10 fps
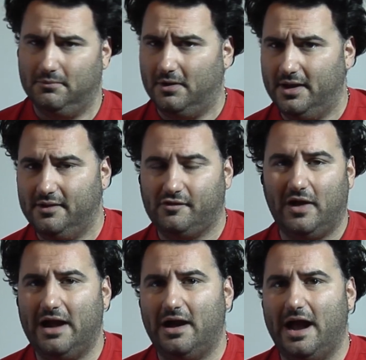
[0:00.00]
Right? So
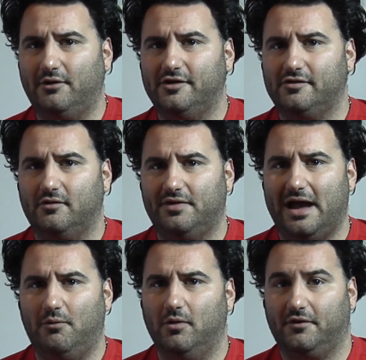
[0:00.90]
how does
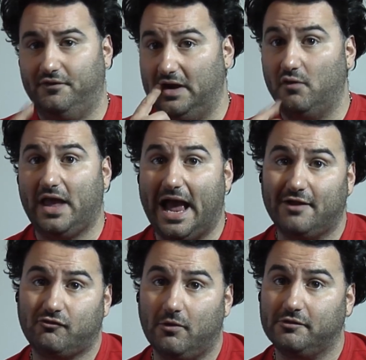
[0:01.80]
that work? Fidel
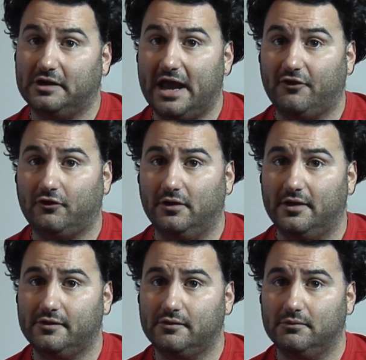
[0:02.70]
Castro's a
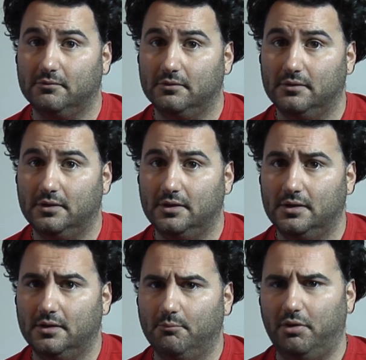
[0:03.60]
nationalist,
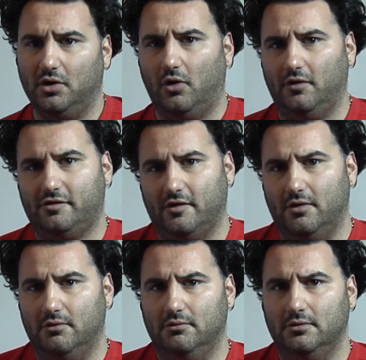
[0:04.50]
but
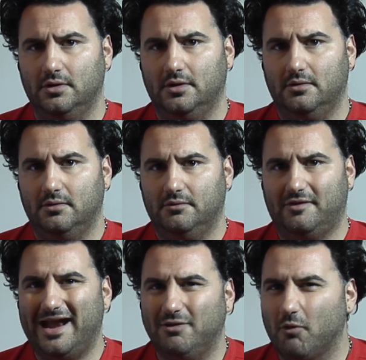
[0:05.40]
also
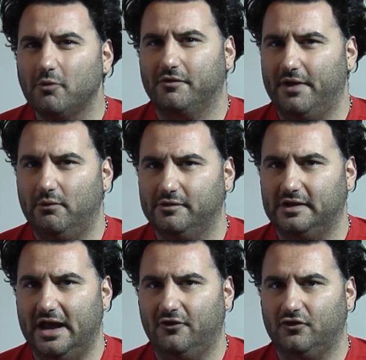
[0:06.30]
Teddy Roosevelt was a
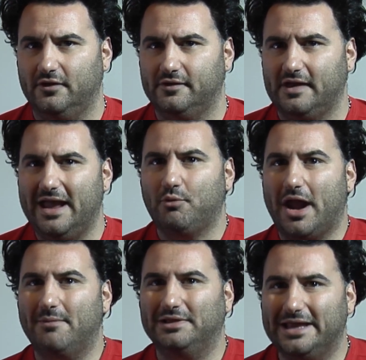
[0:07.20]
nationalist.
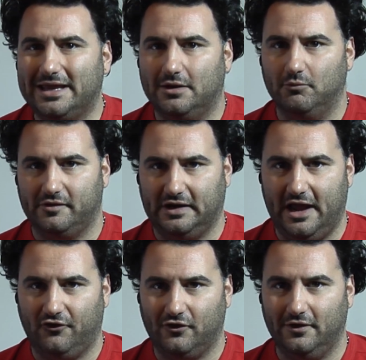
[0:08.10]
Abraham Lincoln was a
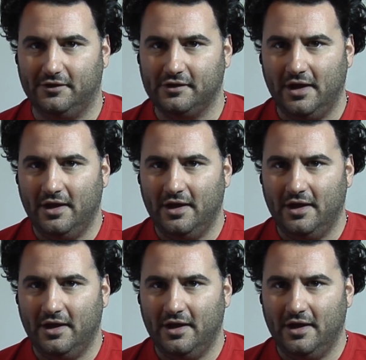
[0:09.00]
nationalist.